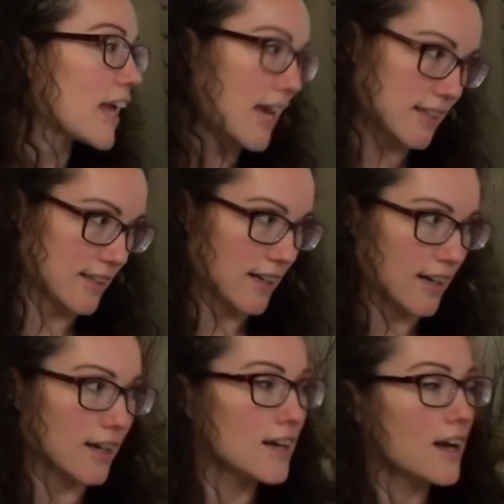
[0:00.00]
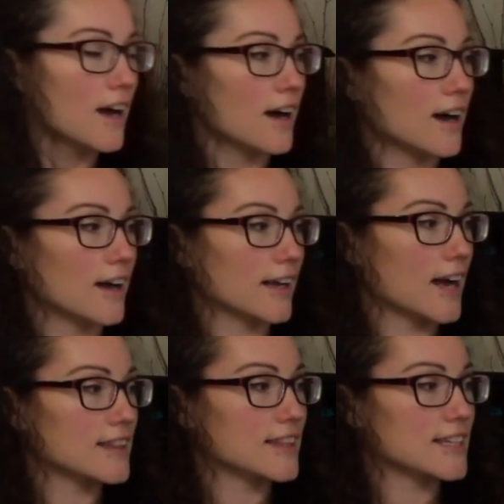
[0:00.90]
Canada. I
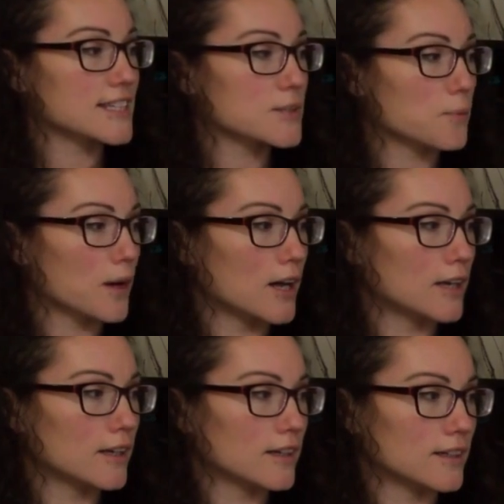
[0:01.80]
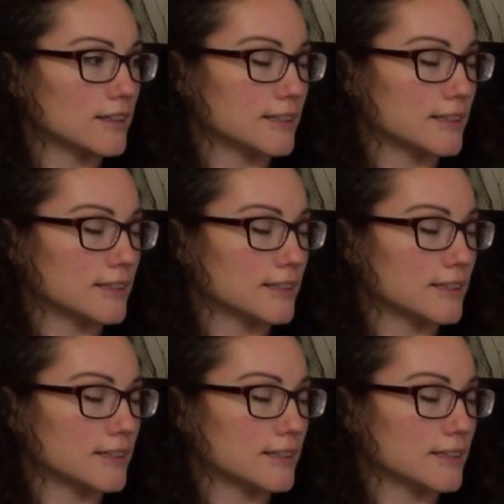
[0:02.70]
got this one,